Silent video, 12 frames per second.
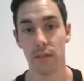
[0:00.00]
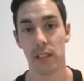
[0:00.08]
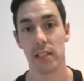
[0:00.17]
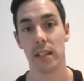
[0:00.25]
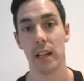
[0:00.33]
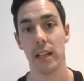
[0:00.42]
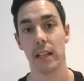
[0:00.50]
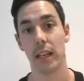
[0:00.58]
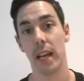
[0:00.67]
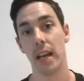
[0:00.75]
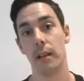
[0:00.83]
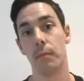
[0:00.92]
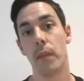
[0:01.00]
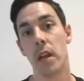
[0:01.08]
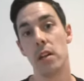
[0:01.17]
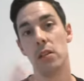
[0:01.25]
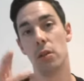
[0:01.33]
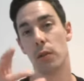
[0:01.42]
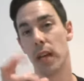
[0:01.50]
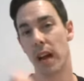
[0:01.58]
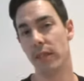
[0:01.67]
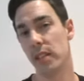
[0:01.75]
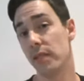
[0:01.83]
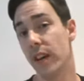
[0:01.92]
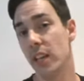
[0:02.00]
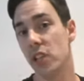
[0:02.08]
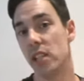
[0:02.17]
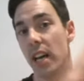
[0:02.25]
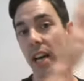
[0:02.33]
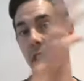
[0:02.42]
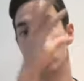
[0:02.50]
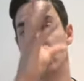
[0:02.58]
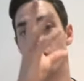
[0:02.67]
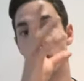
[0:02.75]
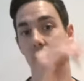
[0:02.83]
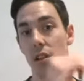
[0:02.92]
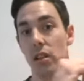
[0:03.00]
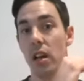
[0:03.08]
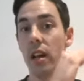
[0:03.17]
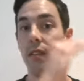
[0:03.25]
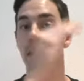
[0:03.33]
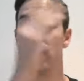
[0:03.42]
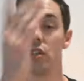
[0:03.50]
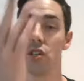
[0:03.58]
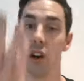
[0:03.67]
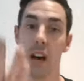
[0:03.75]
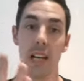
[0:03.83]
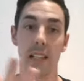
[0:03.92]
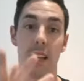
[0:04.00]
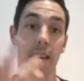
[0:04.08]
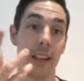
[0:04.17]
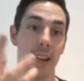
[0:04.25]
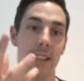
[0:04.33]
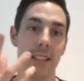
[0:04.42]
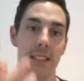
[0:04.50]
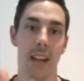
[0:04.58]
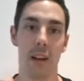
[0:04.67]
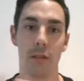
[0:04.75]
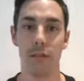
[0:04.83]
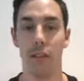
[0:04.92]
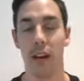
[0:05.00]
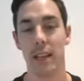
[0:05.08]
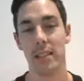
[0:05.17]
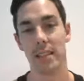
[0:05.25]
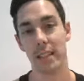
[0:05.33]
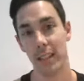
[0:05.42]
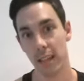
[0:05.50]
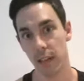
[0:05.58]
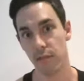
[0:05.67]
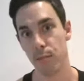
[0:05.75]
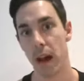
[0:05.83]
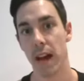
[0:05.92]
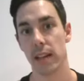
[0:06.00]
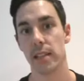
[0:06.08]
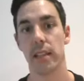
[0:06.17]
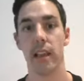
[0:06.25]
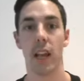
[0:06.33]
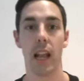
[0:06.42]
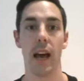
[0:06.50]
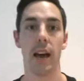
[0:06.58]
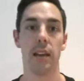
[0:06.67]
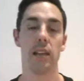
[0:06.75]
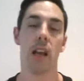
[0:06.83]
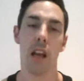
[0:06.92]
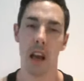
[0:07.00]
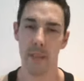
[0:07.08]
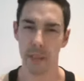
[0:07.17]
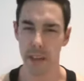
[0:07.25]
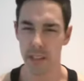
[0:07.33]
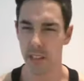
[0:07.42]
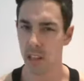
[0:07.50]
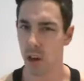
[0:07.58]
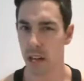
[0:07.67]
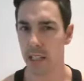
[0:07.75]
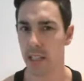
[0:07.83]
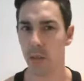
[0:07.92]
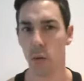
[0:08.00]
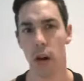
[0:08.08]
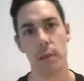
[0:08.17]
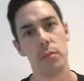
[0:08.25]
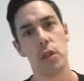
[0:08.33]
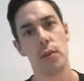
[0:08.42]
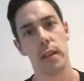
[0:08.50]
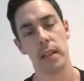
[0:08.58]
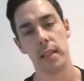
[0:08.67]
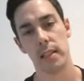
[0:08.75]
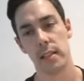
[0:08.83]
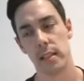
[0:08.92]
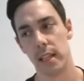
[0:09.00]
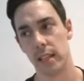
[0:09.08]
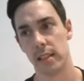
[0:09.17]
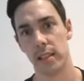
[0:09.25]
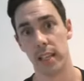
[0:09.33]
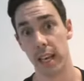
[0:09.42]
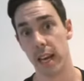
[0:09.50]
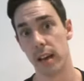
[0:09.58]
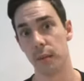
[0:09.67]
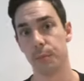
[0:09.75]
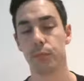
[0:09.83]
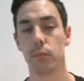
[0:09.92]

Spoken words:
of the slain king. So we have this vegetation god that dies and then is sacrificed to give back to the land, and that's the idea what I'm doing this year.